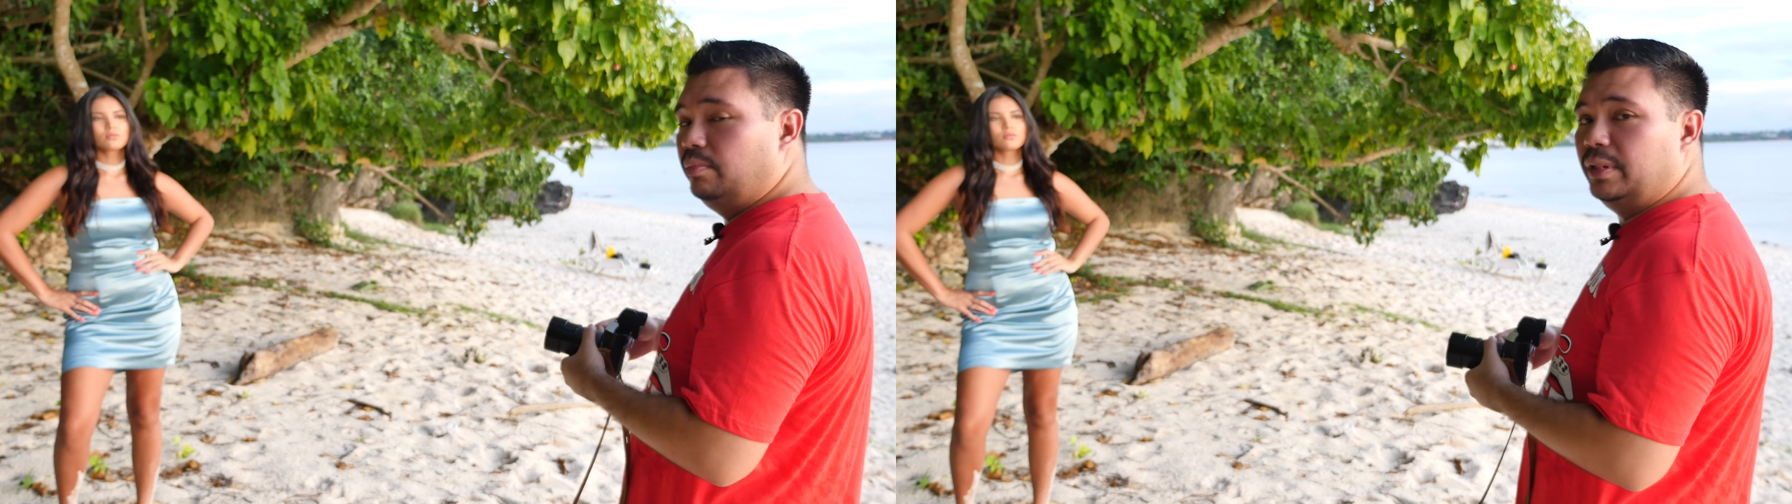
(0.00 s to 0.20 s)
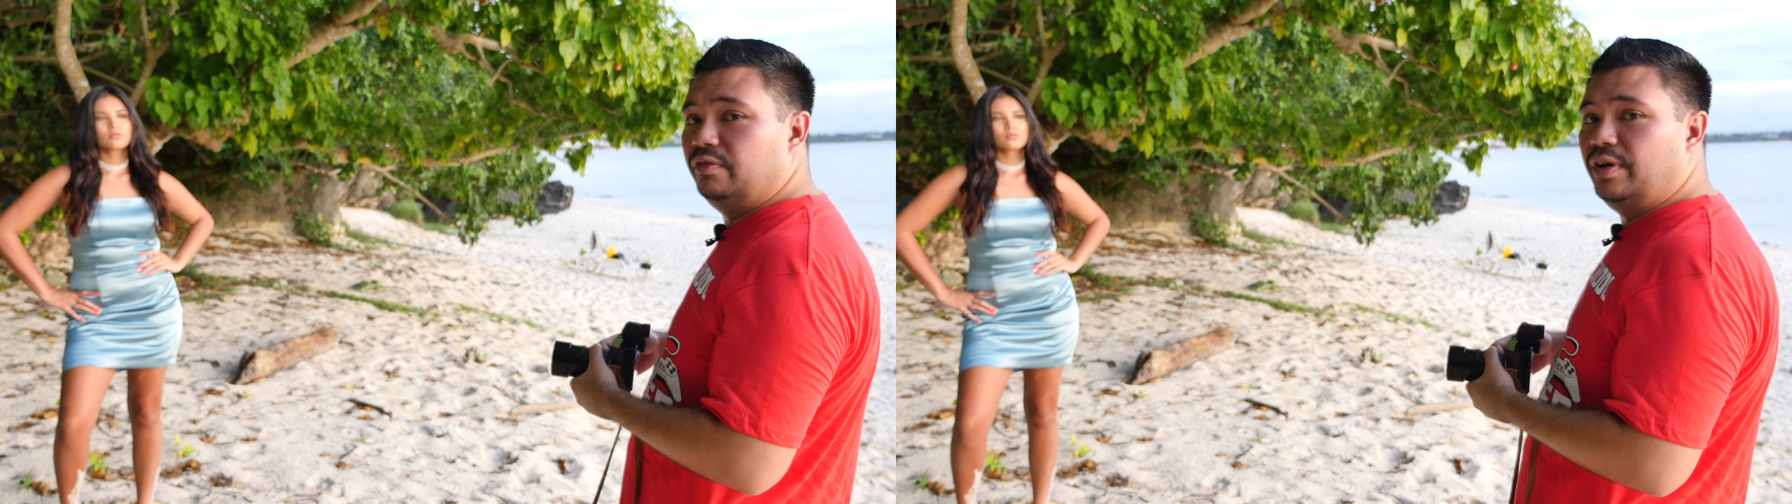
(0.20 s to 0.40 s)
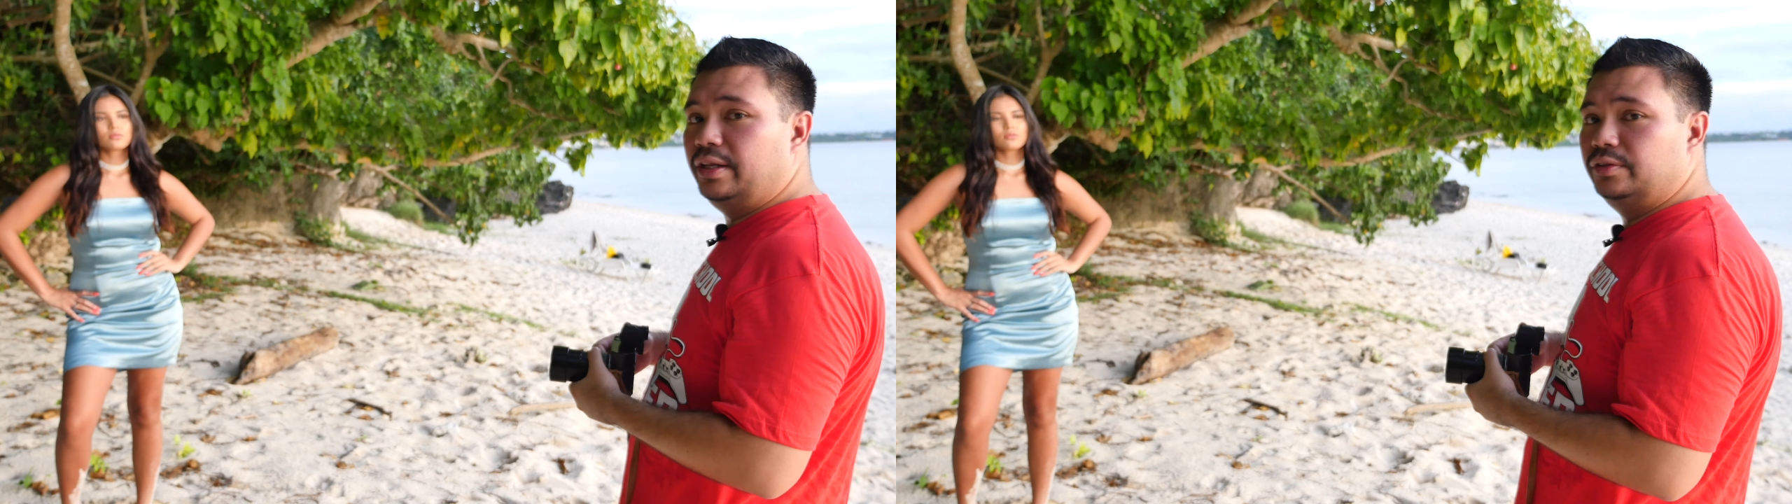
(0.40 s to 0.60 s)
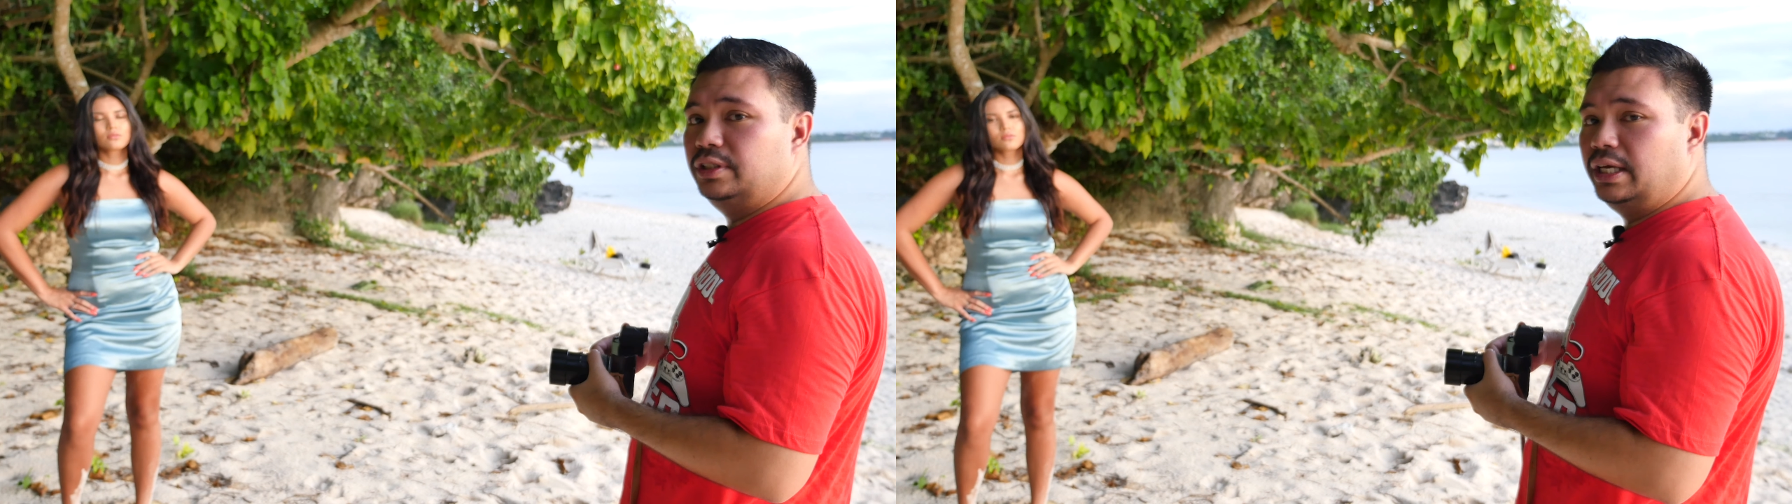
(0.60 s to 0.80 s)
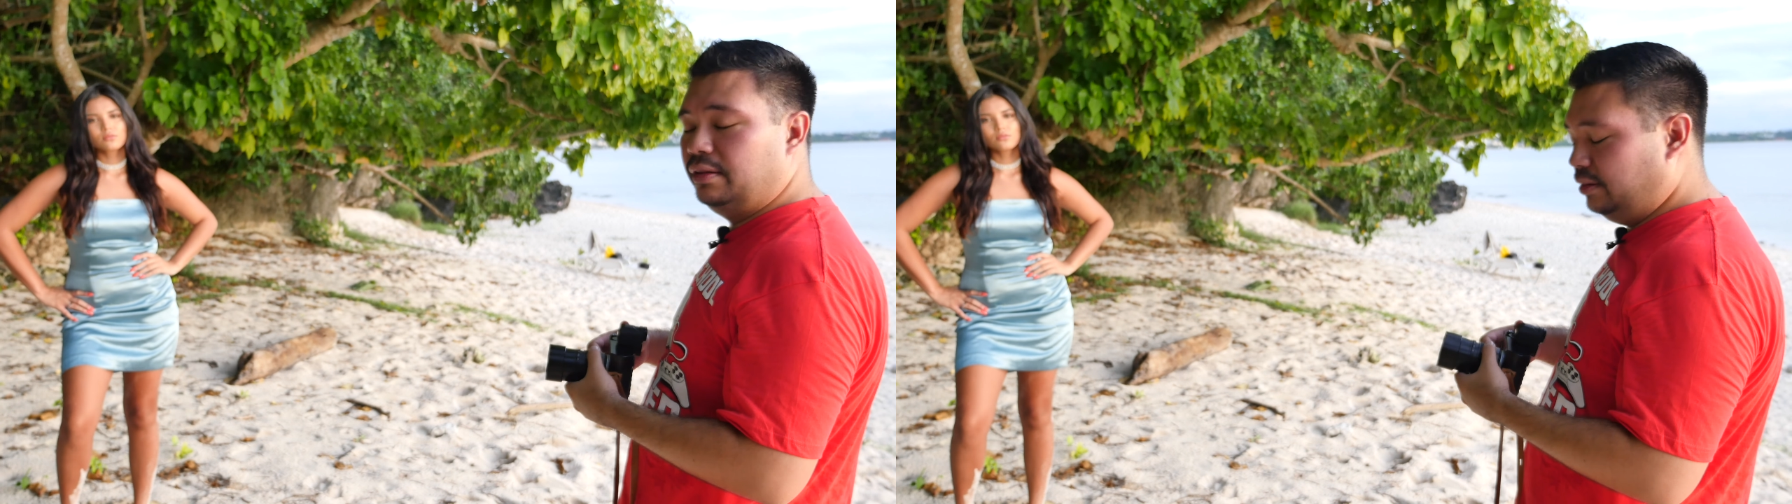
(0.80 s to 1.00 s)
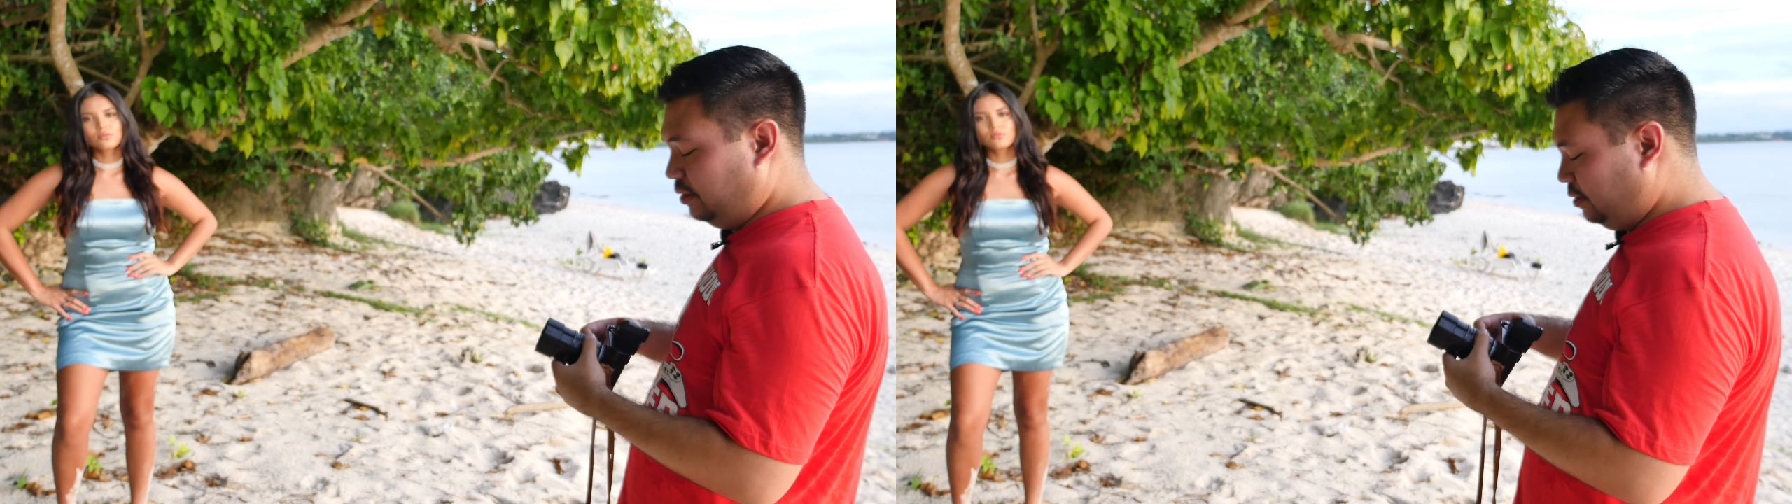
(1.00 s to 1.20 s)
better value to get